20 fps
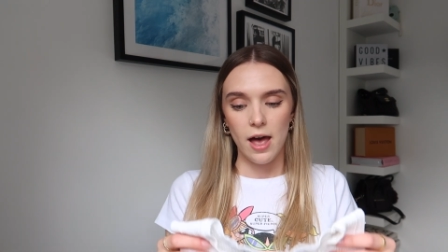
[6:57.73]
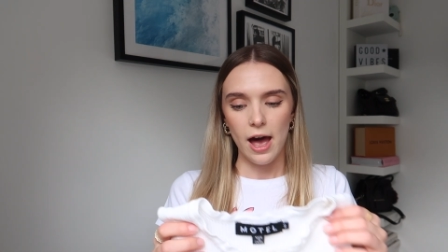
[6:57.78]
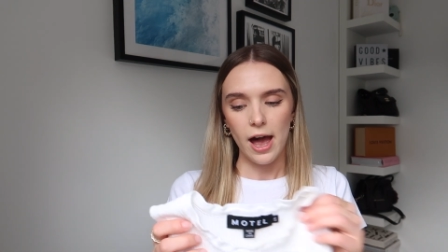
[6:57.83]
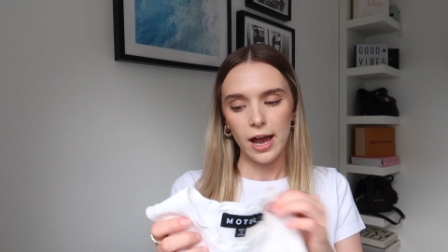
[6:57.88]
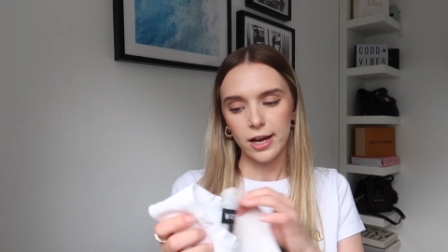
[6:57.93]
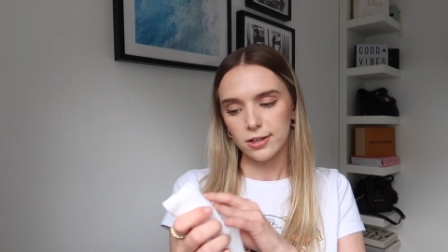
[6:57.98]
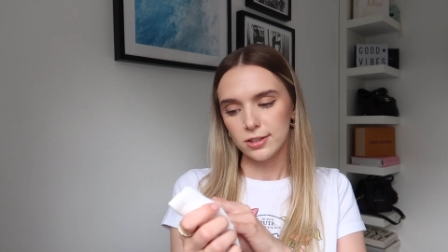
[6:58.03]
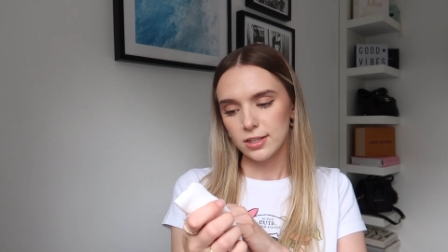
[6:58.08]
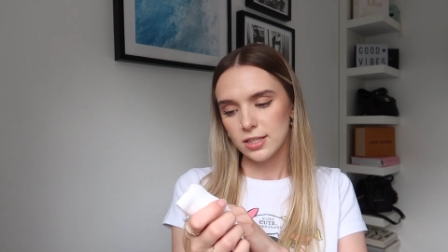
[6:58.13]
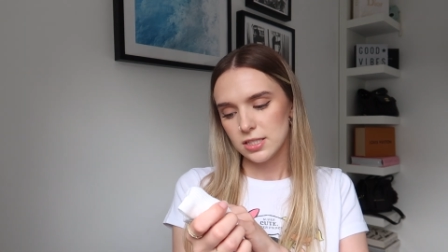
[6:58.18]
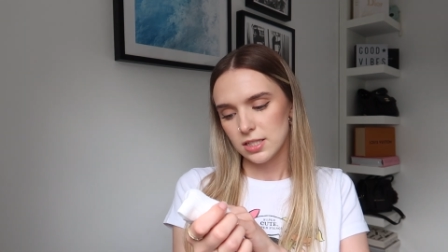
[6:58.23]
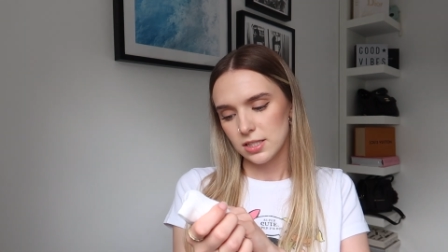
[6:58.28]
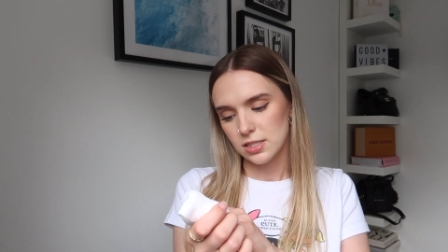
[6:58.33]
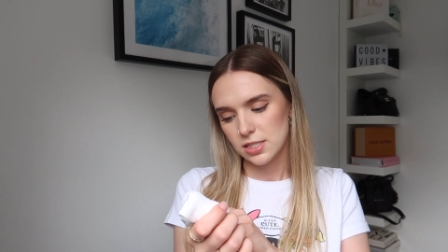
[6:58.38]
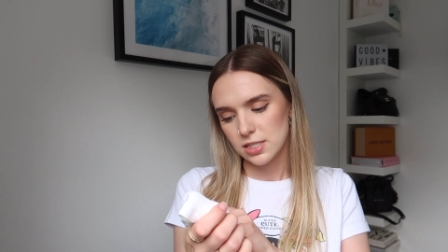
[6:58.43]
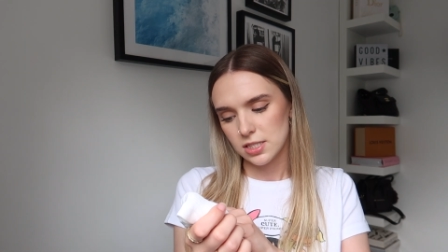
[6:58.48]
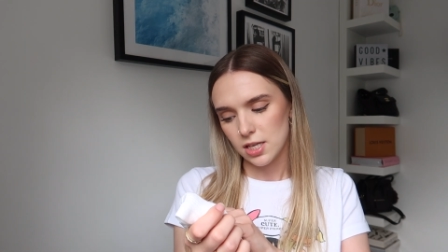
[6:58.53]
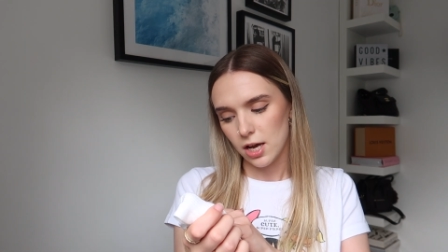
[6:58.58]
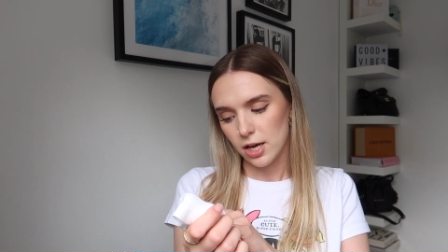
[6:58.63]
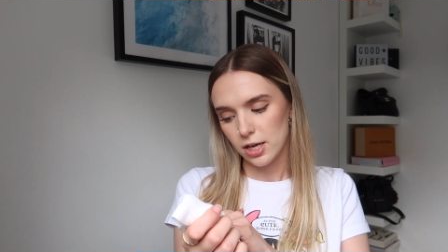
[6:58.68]
I got this in
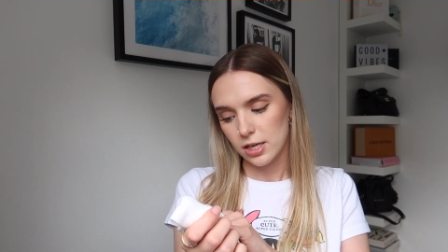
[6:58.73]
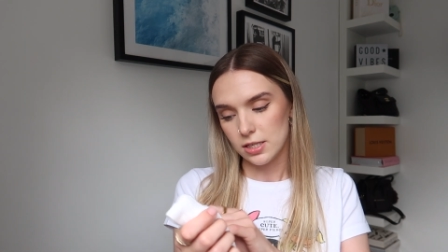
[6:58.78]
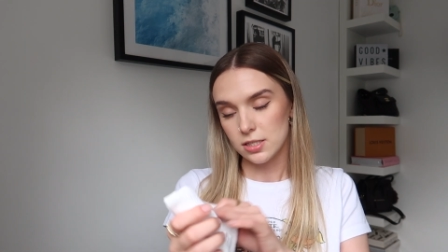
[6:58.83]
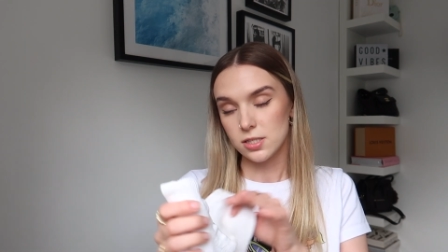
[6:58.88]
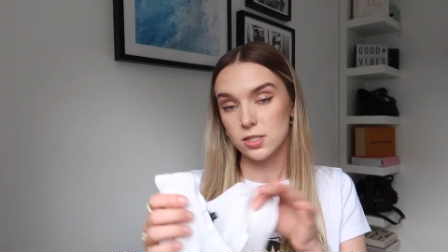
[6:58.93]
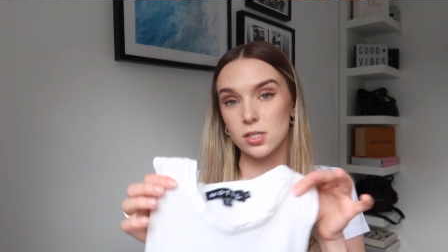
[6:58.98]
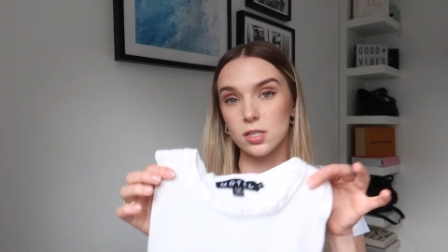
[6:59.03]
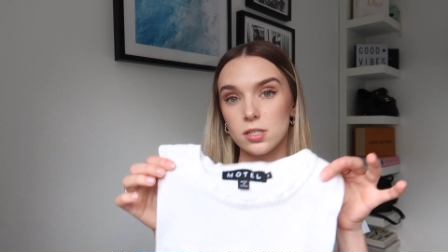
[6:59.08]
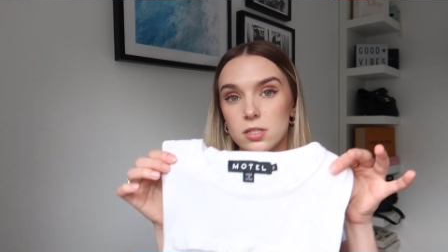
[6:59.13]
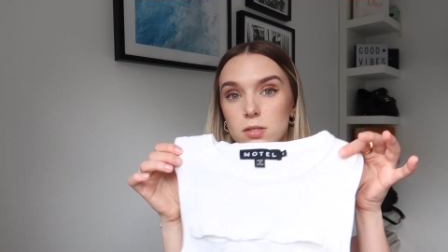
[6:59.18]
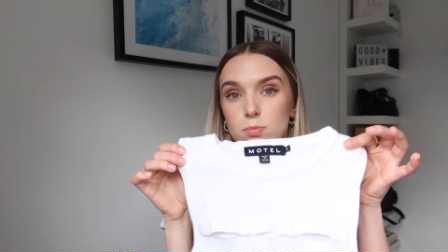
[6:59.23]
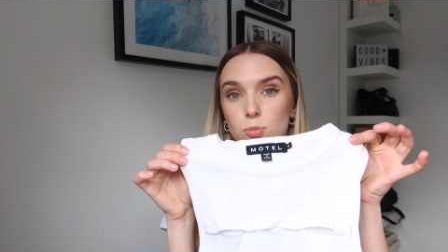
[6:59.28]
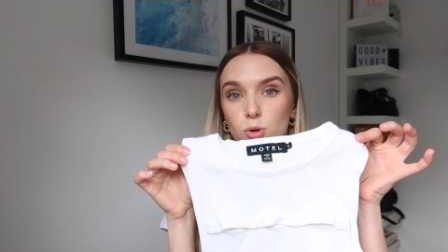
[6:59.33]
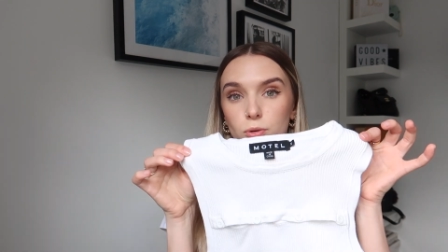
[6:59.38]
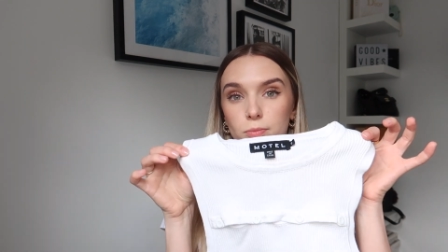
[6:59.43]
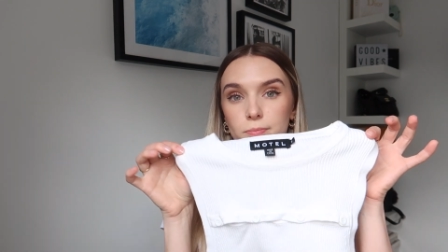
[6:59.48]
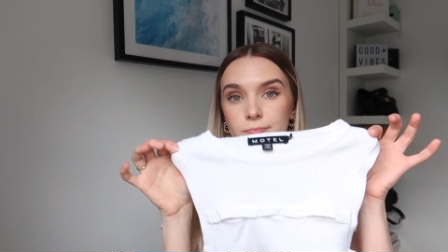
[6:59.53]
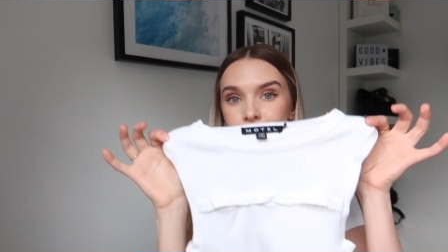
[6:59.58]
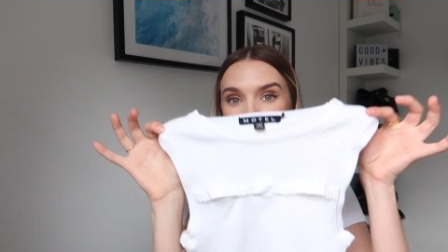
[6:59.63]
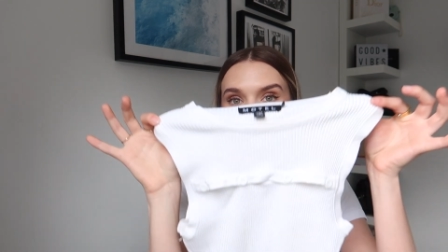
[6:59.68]
size small.